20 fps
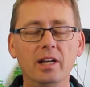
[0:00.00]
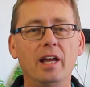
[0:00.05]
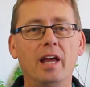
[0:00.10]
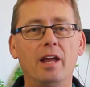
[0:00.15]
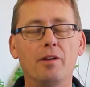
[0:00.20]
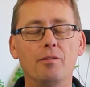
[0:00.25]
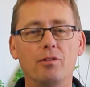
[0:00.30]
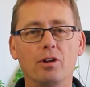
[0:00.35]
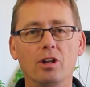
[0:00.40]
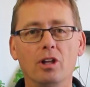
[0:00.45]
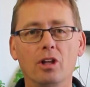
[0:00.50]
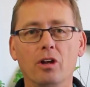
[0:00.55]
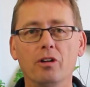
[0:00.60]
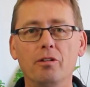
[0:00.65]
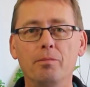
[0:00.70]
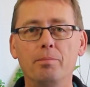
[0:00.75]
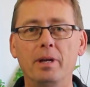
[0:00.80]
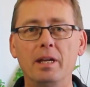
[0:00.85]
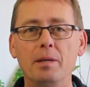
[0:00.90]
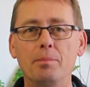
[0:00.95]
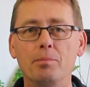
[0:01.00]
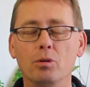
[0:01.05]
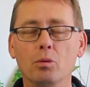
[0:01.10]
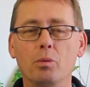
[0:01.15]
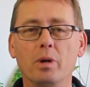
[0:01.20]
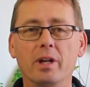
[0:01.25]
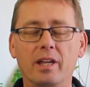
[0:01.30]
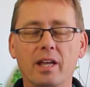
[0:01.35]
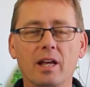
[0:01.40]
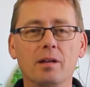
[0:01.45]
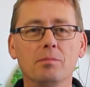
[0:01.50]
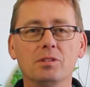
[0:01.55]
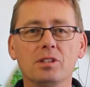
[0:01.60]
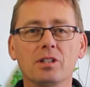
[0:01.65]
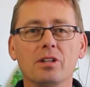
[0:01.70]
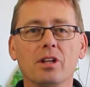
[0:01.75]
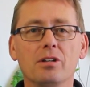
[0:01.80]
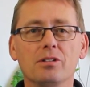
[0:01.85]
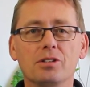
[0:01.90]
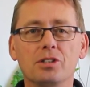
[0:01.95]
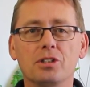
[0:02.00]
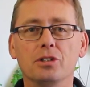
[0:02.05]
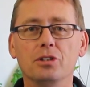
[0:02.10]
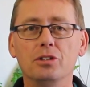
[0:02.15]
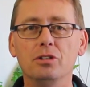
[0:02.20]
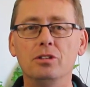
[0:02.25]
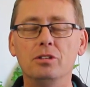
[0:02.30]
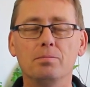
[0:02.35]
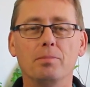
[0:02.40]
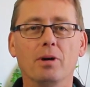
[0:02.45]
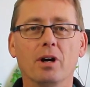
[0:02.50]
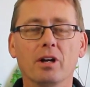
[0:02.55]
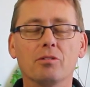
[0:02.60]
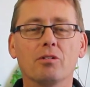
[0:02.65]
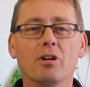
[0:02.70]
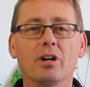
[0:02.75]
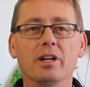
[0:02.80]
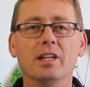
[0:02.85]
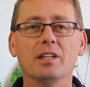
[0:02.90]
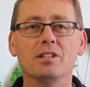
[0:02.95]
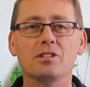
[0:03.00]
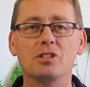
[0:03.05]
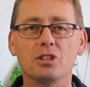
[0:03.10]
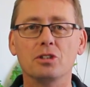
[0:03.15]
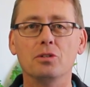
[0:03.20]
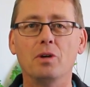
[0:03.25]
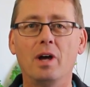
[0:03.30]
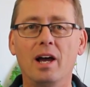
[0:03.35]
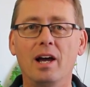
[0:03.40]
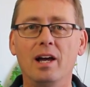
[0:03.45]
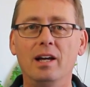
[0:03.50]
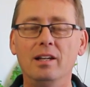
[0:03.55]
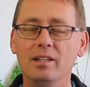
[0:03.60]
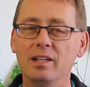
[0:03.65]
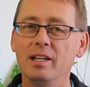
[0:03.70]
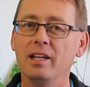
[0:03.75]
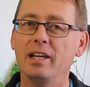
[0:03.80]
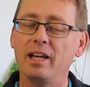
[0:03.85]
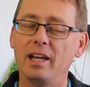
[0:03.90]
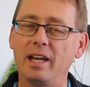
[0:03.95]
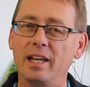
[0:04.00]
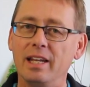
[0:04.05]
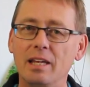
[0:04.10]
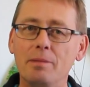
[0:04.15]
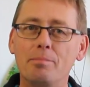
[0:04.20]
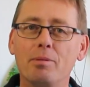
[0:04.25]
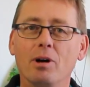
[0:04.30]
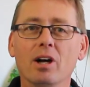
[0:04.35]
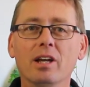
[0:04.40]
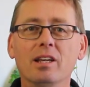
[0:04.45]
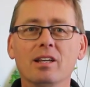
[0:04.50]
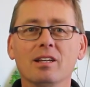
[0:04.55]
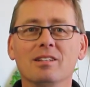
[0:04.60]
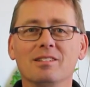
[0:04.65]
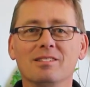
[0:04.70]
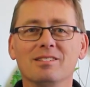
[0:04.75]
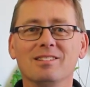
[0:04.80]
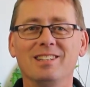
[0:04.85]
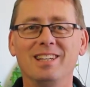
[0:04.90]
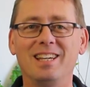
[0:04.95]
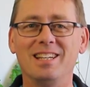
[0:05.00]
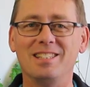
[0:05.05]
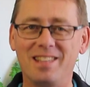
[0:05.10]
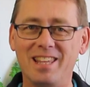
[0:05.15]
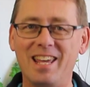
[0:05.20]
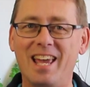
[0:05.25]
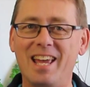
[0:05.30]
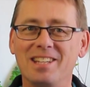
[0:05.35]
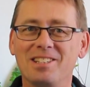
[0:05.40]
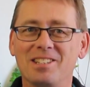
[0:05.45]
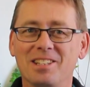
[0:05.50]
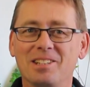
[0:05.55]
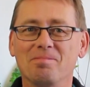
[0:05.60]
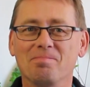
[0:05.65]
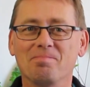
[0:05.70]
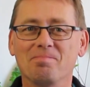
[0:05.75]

And for a lot of people, when it comes to those twos, bike riding is too hard, an e-bike is the answer.